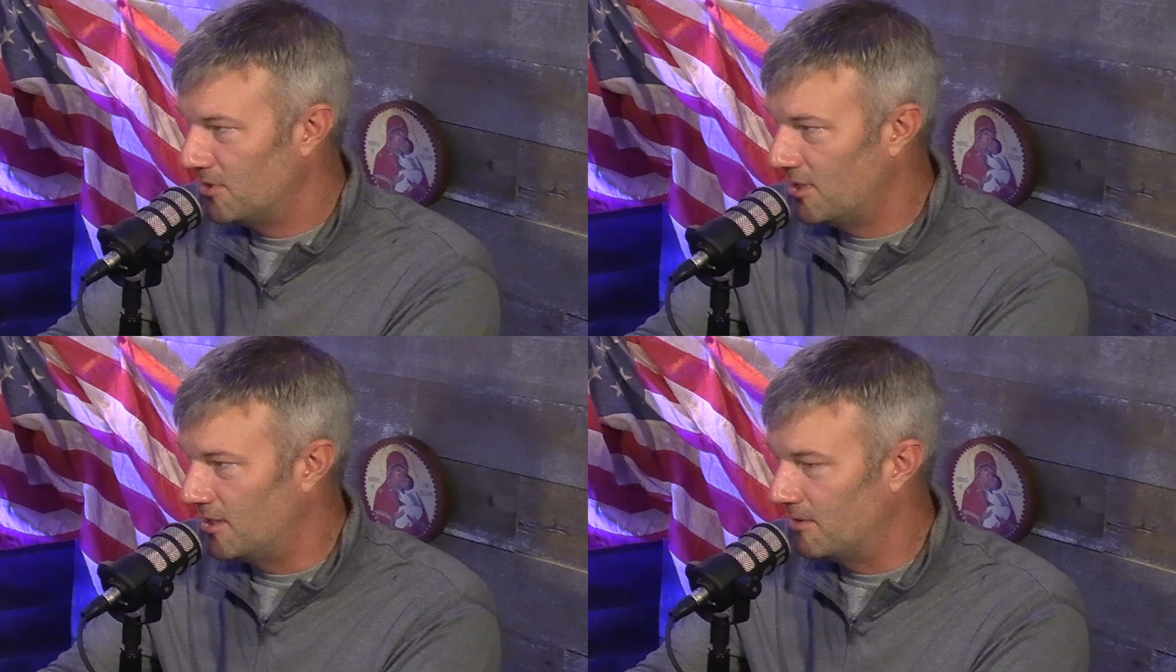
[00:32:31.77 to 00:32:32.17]

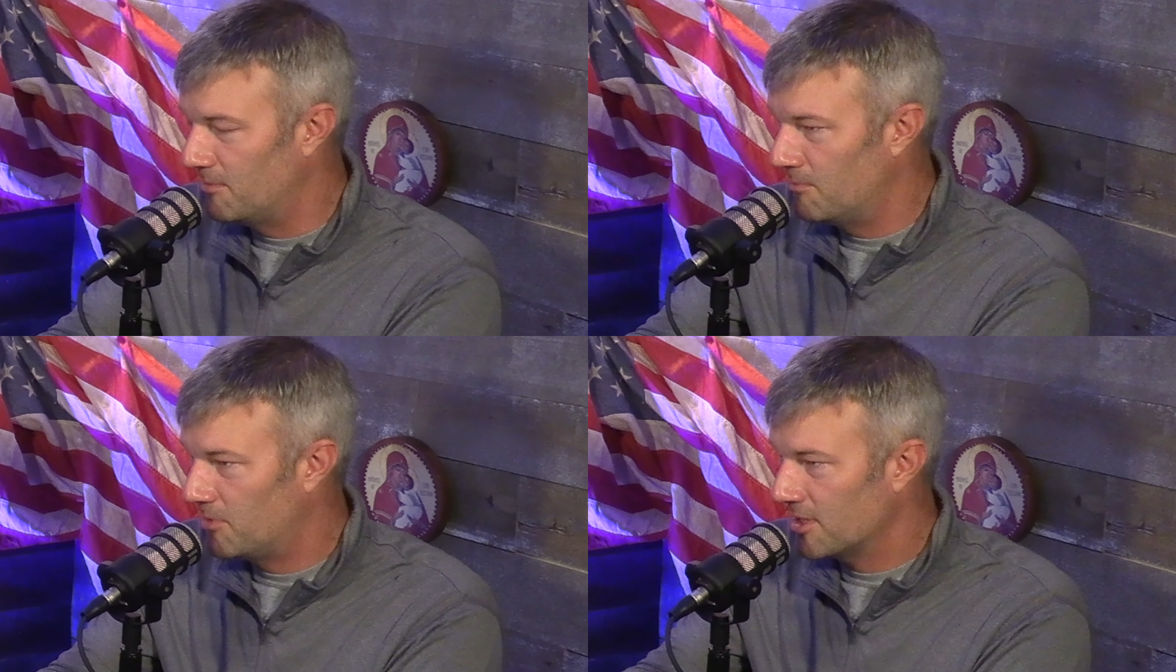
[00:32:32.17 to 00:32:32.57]

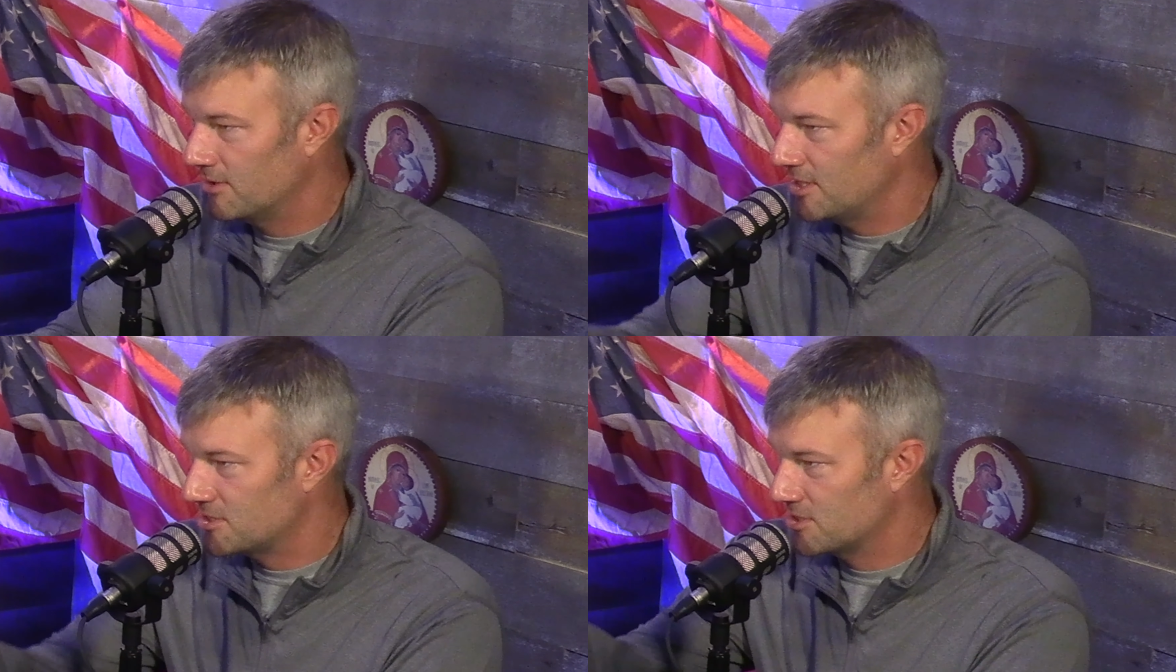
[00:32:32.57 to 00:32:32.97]
but
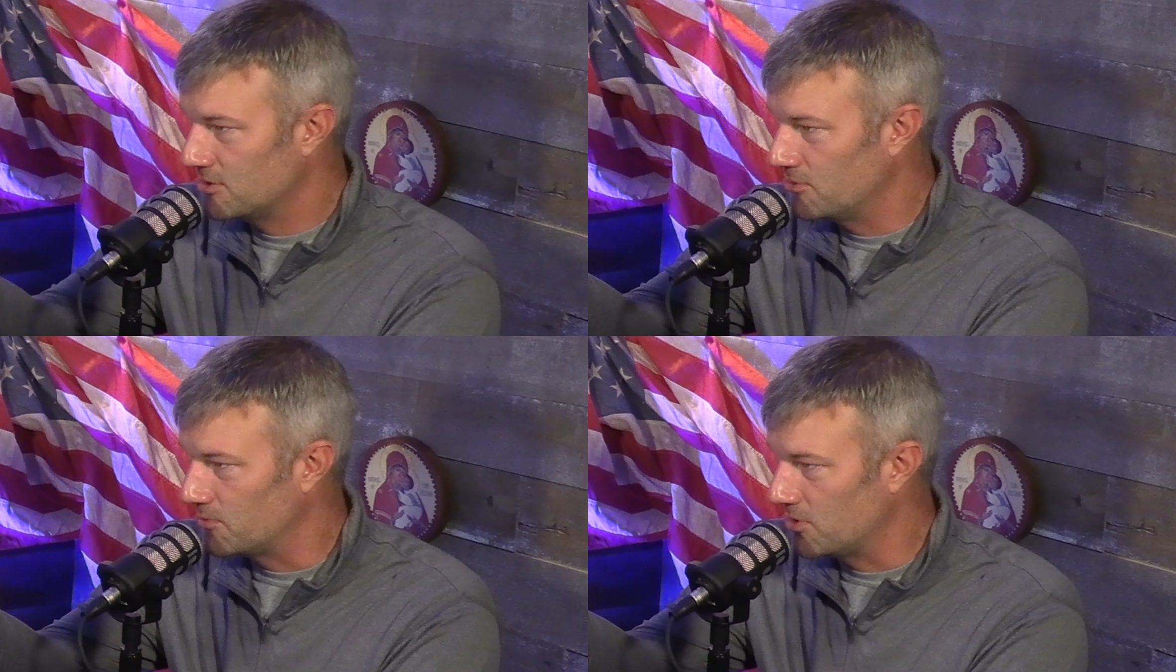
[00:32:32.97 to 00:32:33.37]
unless
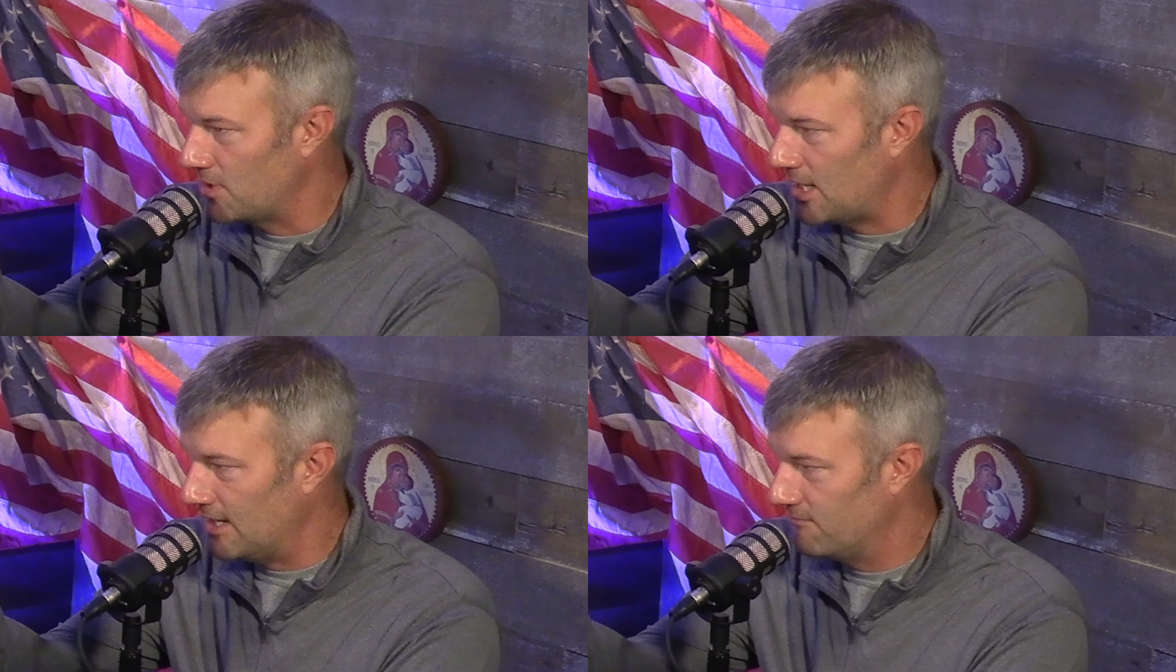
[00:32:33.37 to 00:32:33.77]
you
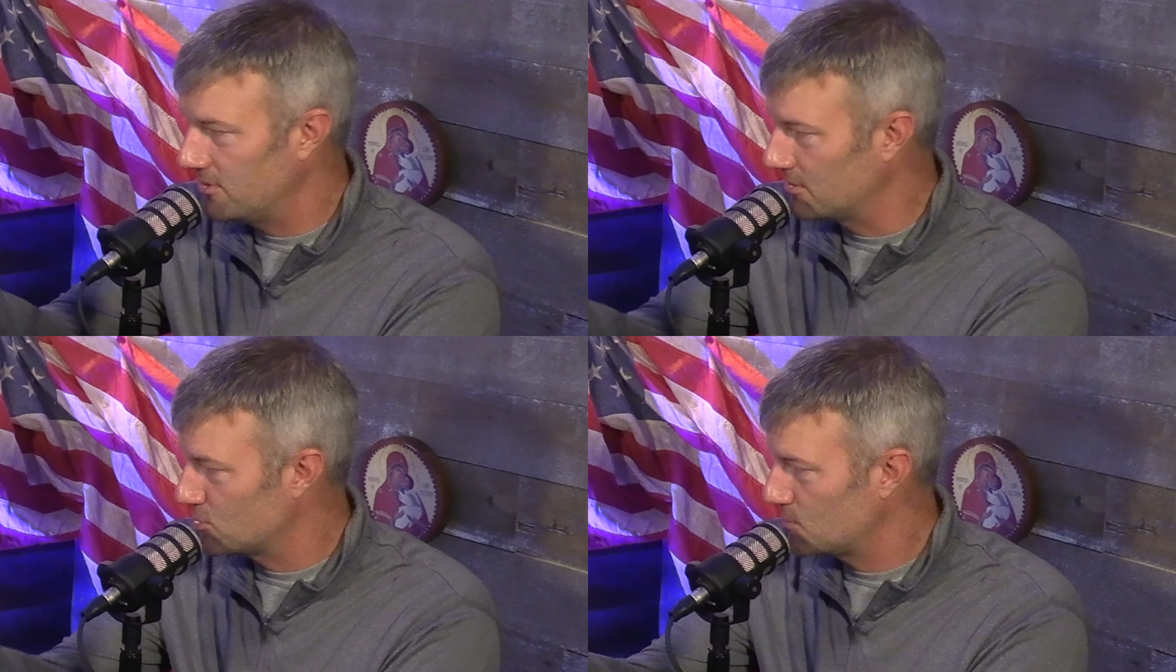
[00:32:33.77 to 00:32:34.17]
have
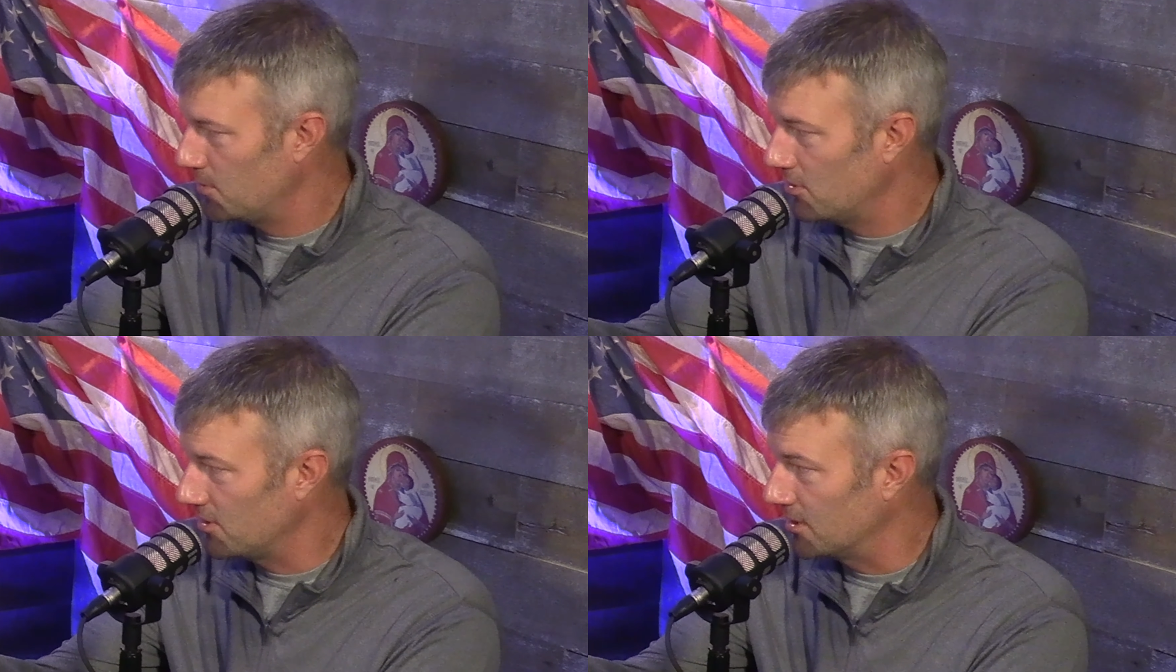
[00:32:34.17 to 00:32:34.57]
the
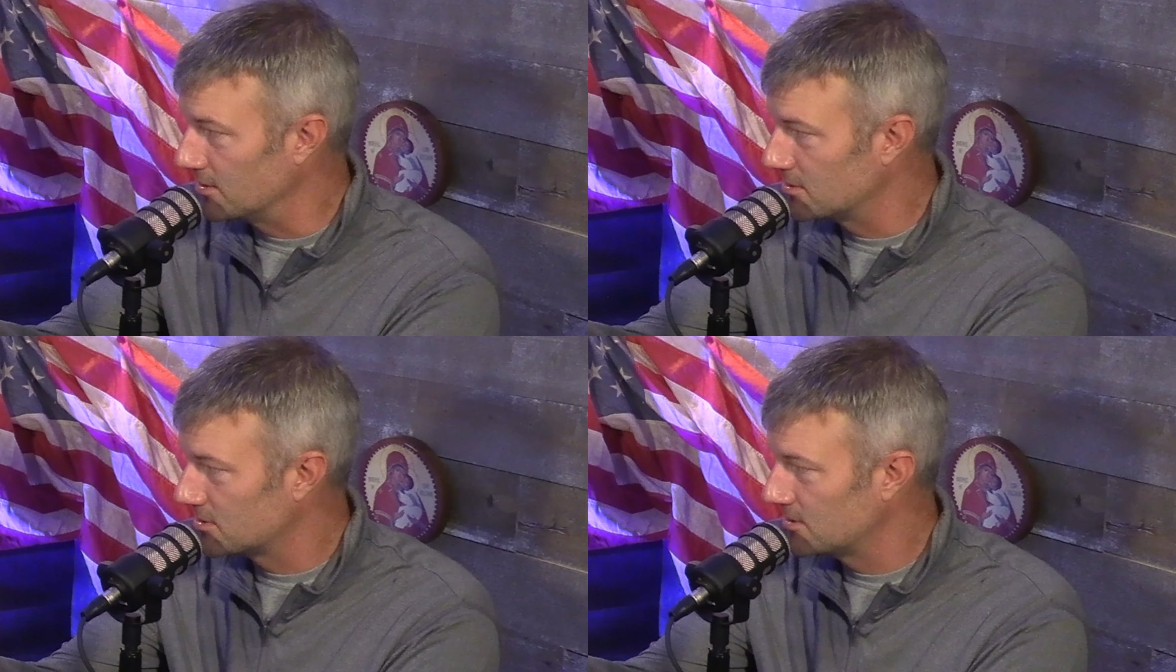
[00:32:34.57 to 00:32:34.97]

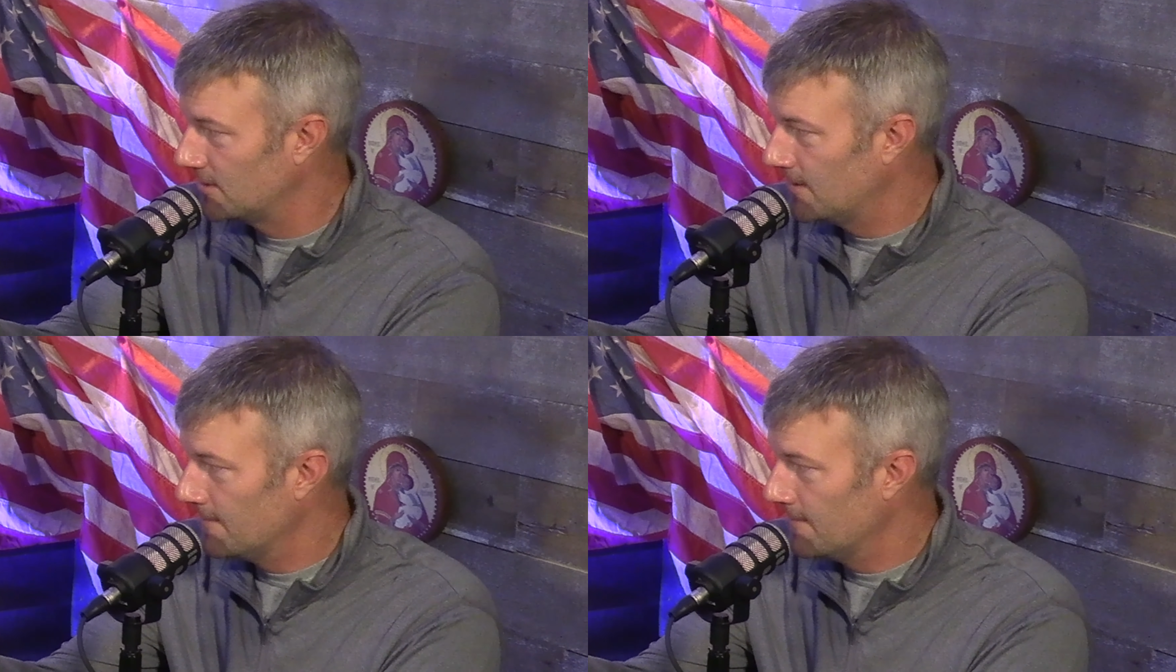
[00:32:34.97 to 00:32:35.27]
experience,